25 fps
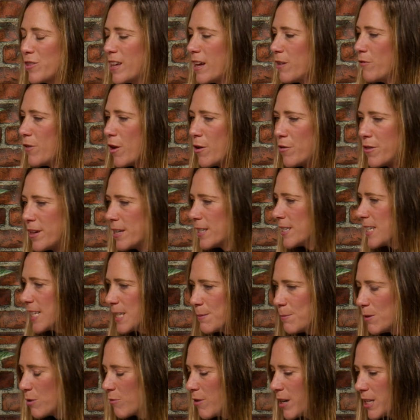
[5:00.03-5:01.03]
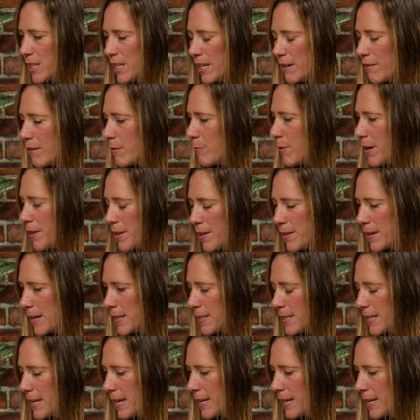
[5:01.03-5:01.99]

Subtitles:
They'll know the assessment criteria, whether there's an